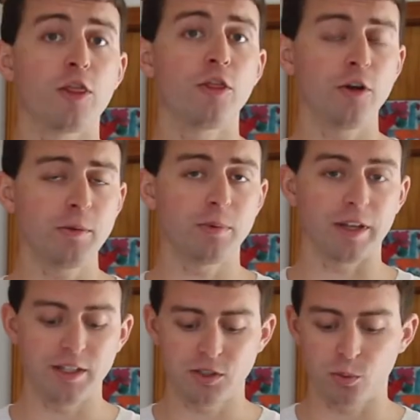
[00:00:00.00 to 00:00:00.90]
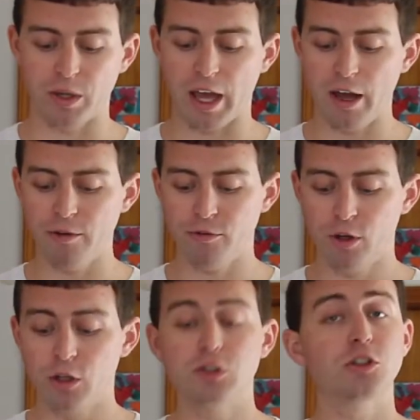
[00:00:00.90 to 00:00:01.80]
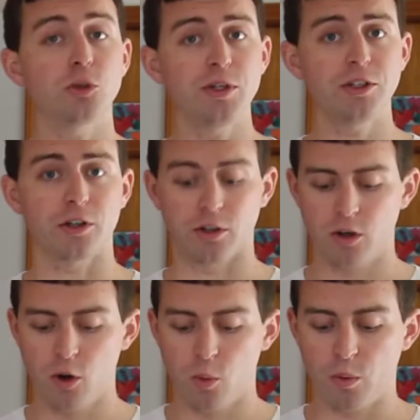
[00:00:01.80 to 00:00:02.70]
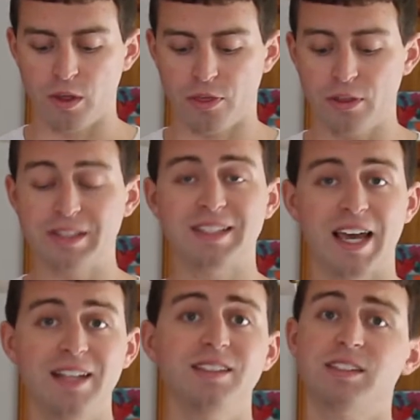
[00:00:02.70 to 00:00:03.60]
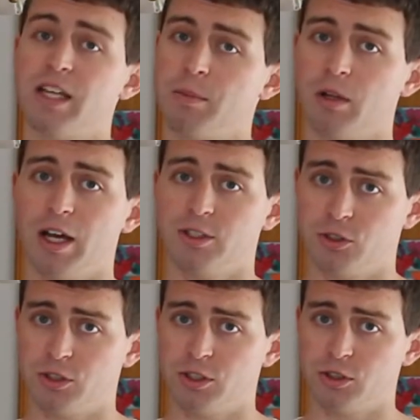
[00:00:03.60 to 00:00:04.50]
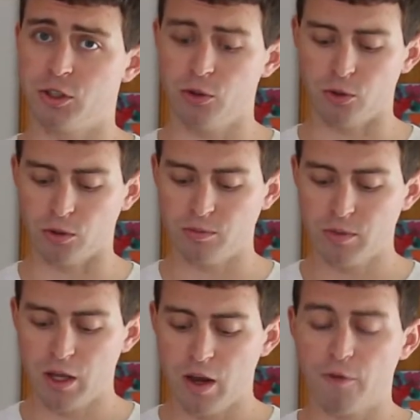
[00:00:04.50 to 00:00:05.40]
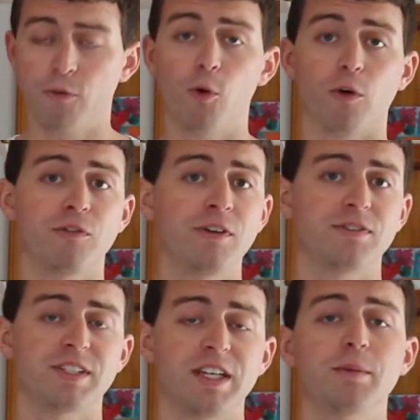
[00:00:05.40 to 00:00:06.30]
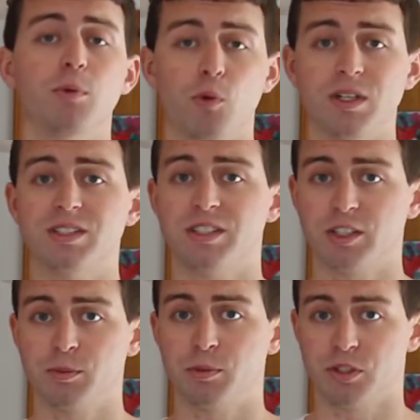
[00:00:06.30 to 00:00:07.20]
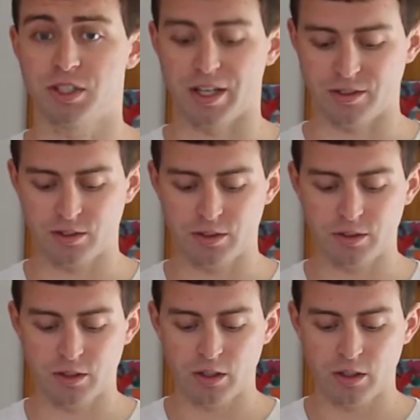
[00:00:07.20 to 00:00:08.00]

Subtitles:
In third place, we have Doinker with 10 stabilizers in total for 15.6%.